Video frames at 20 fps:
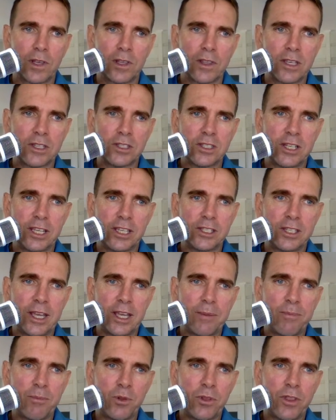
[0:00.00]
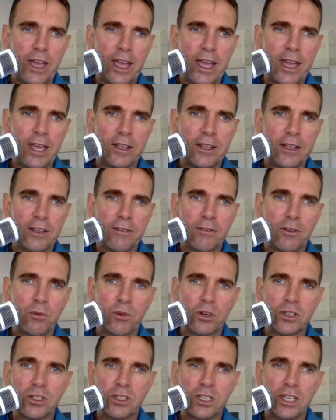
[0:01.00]
There's an example there if you
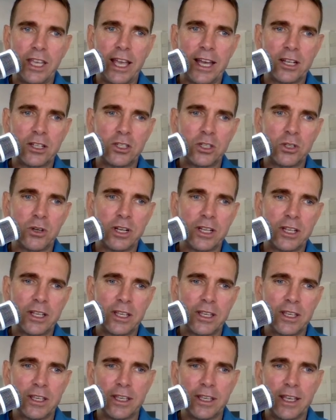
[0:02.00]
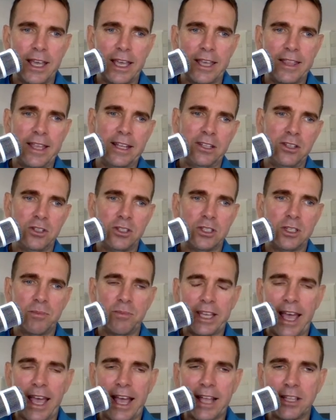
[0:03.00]
want to see how to do it, and then you
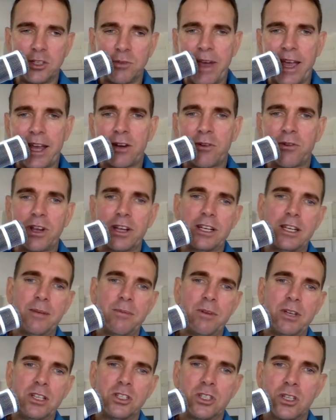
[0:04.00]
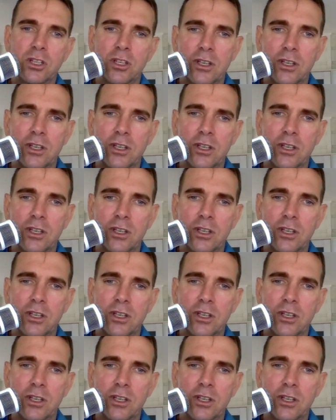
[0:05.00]
simply add your background image,